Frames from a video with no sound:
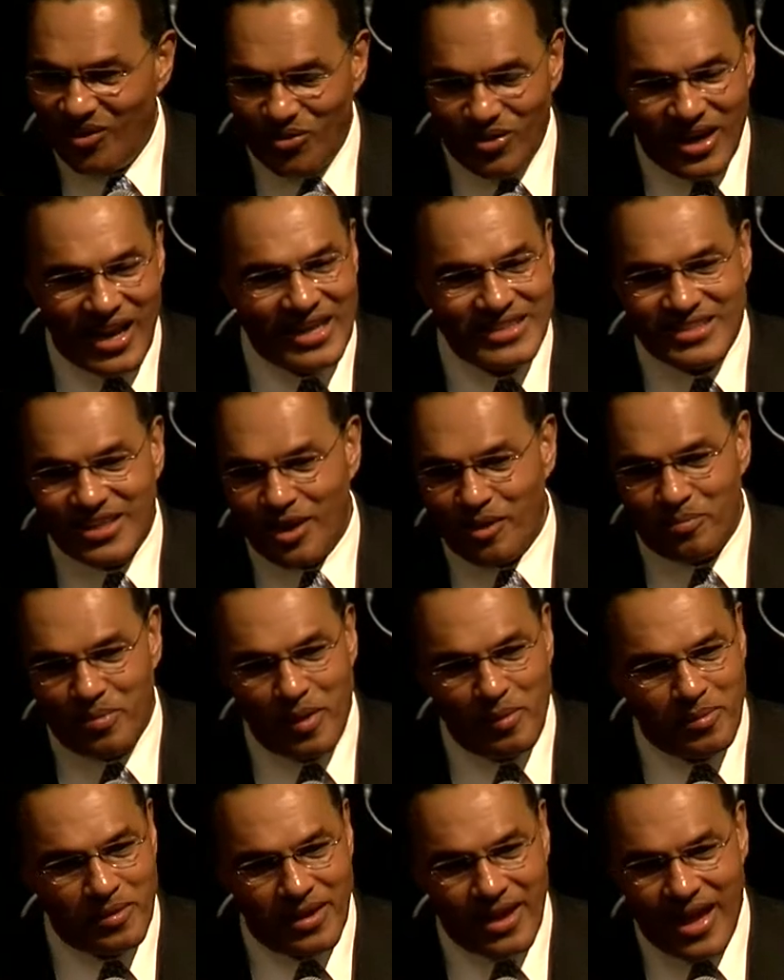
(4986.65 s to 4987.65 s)
When I tell
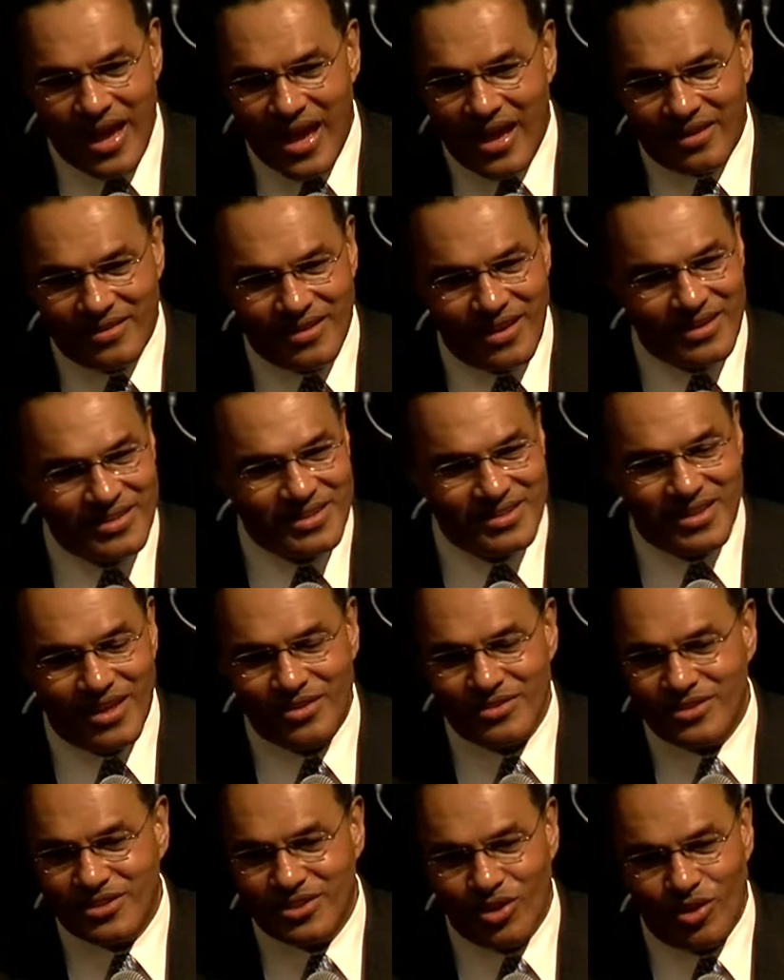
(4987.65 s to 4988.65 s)
people that, they just
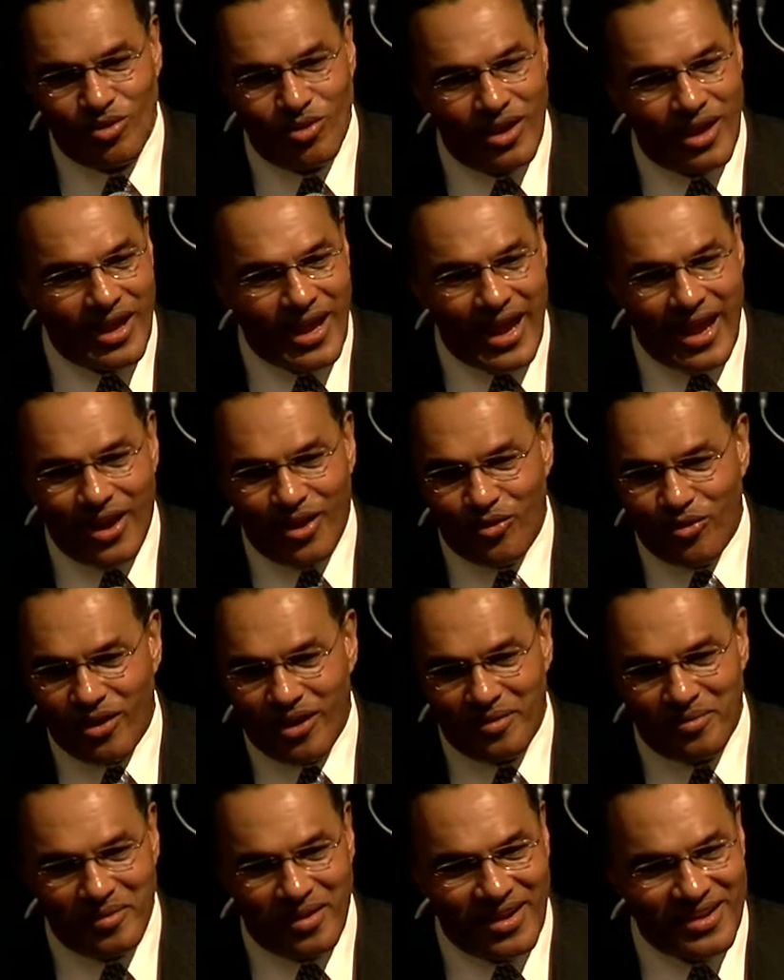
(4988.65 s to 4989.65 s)
get so angry
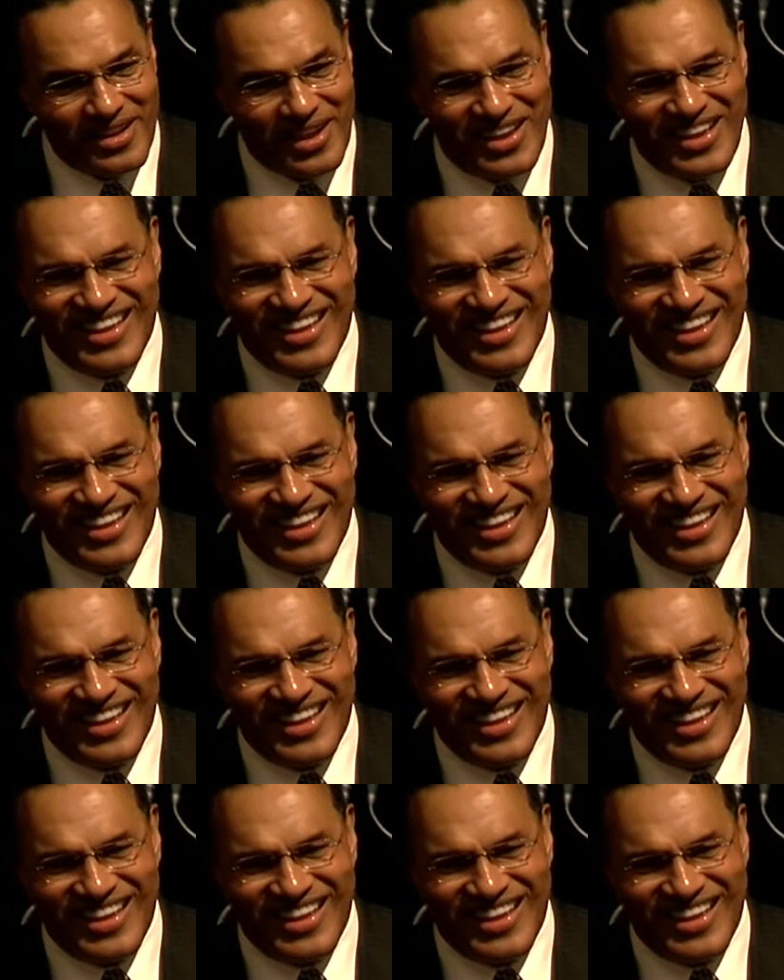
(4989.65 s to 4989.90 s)
at me.